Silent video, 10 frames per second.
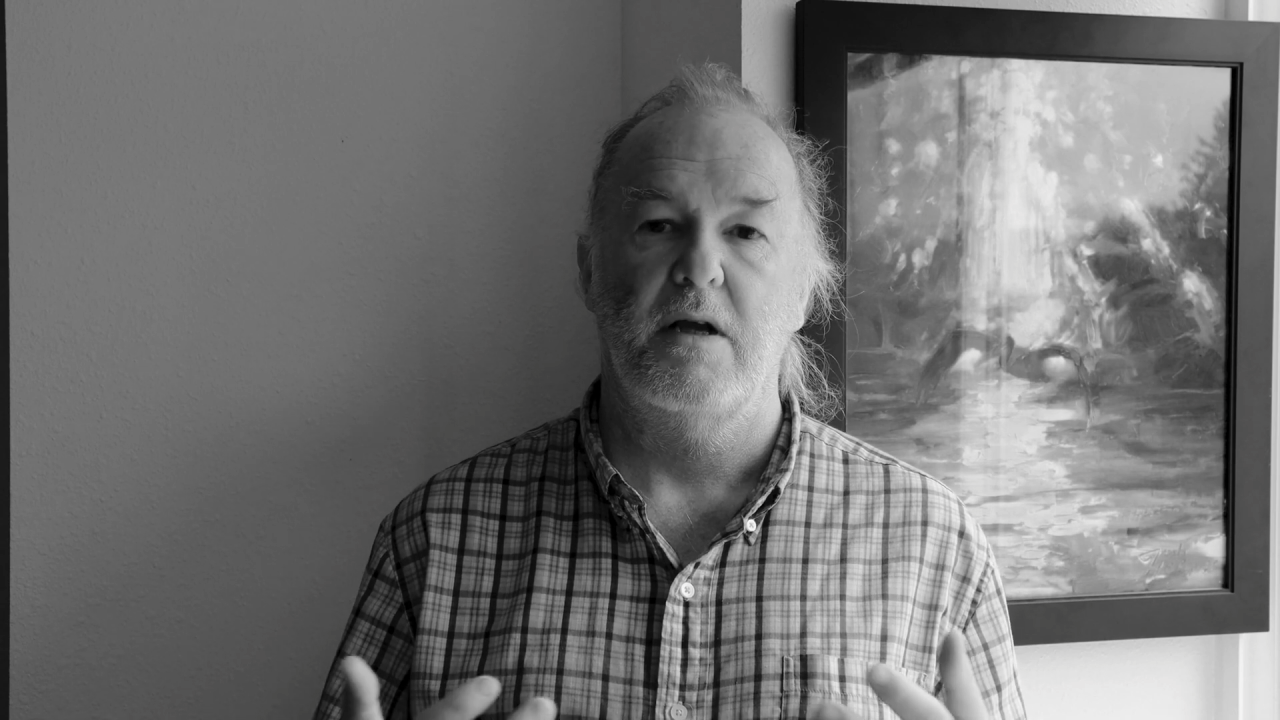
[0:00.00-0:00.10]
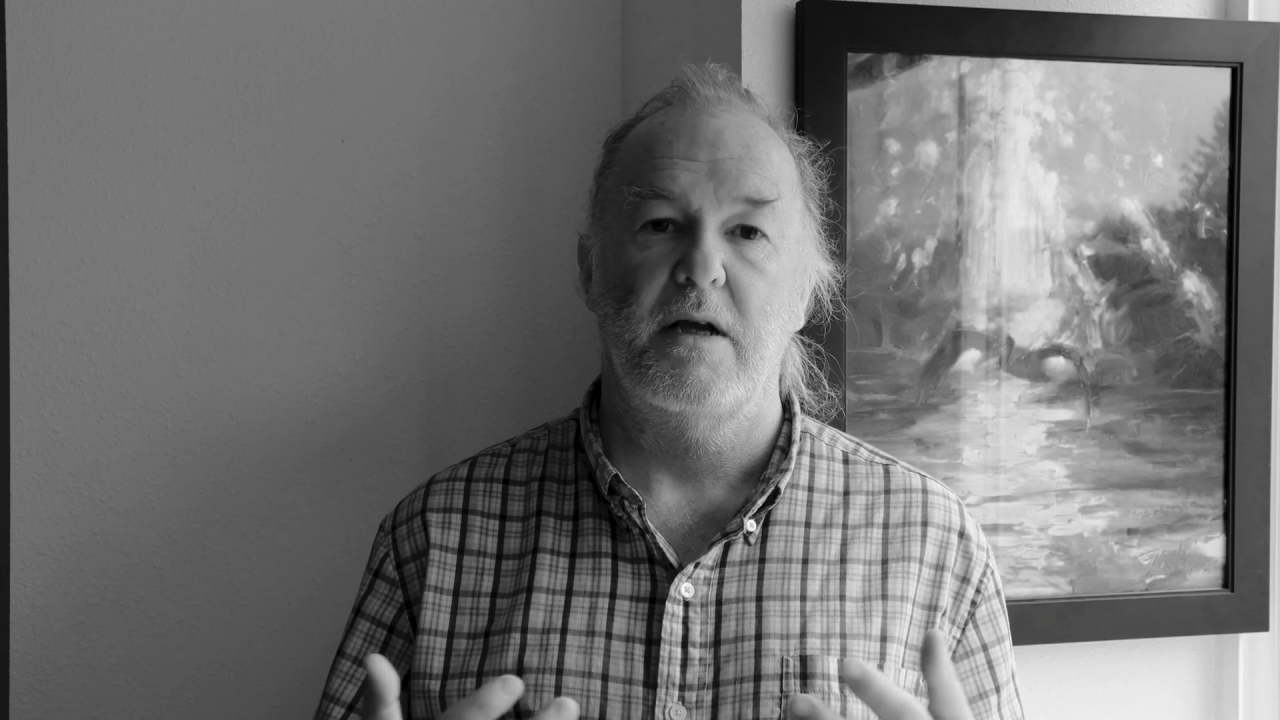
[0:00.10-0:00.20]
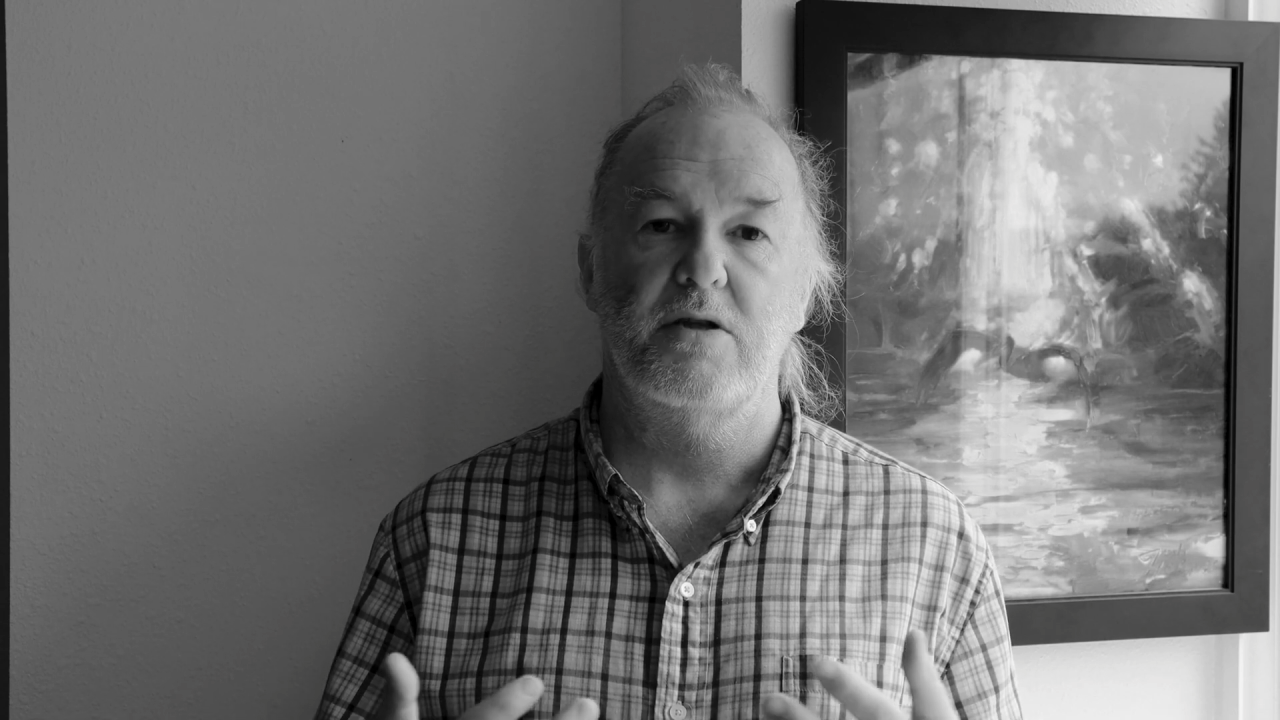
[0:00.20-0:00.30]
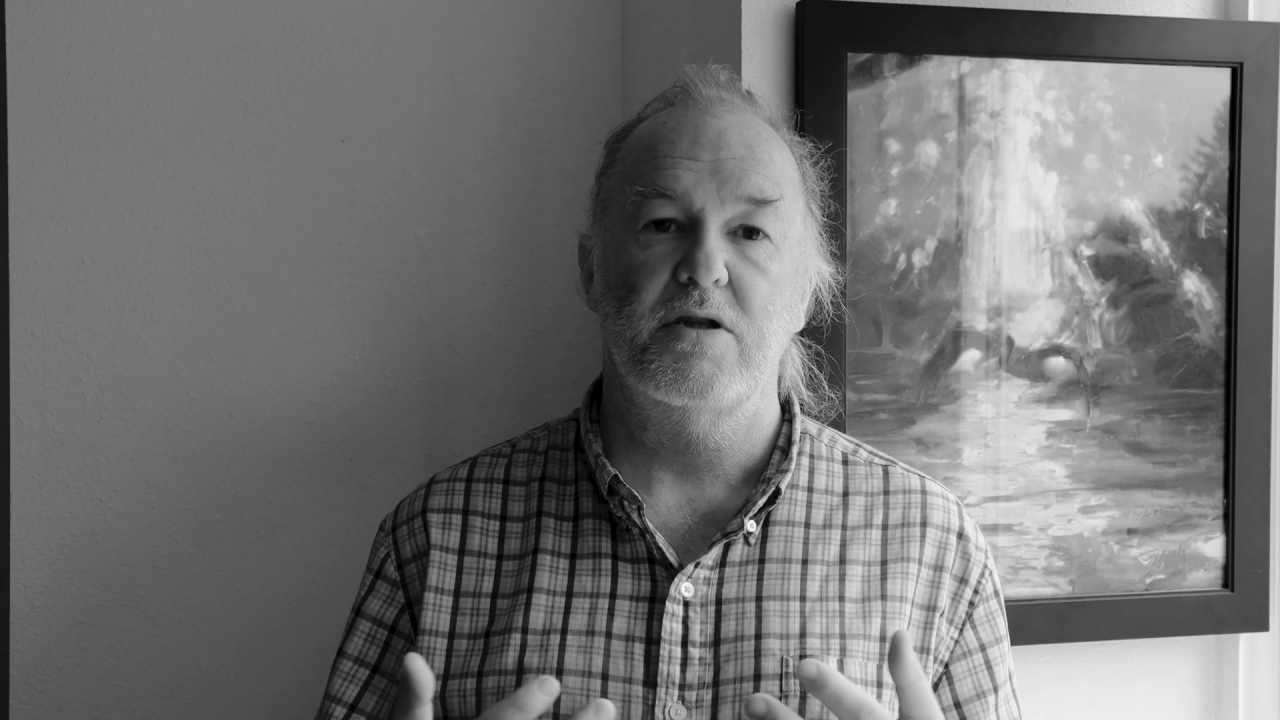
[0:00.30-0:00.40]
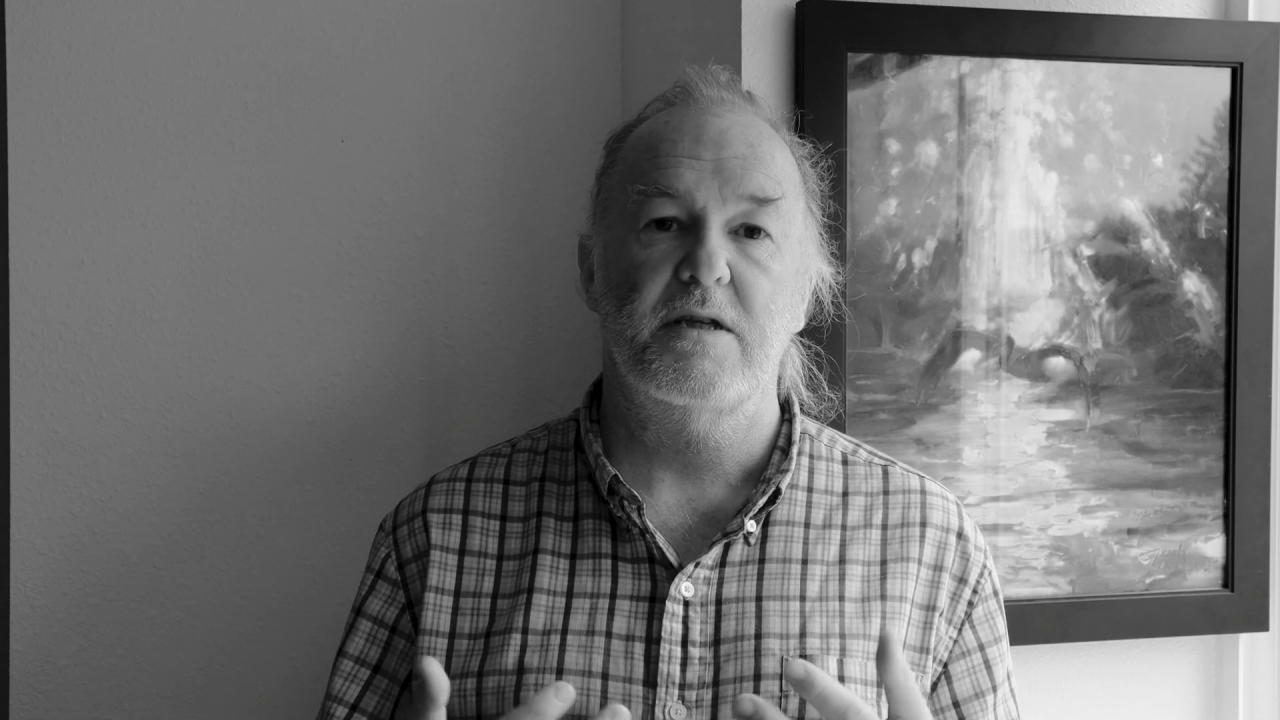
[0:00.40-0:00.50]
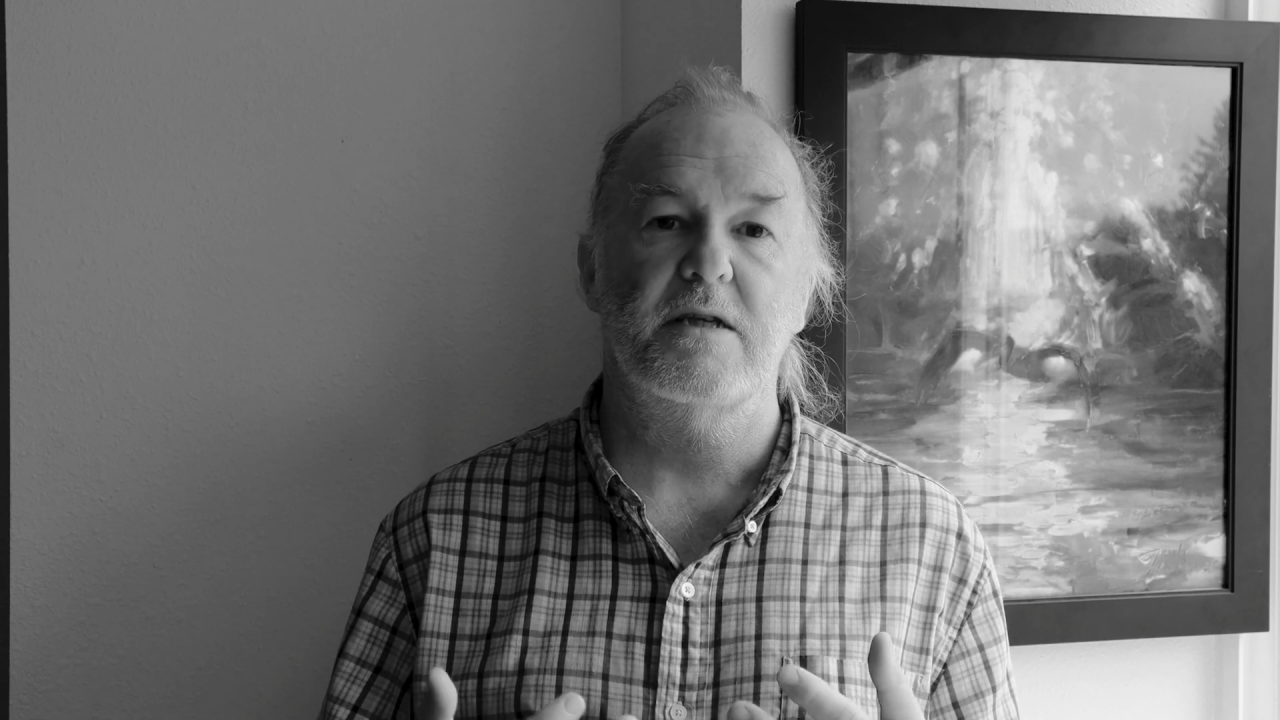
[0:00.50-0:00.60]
And just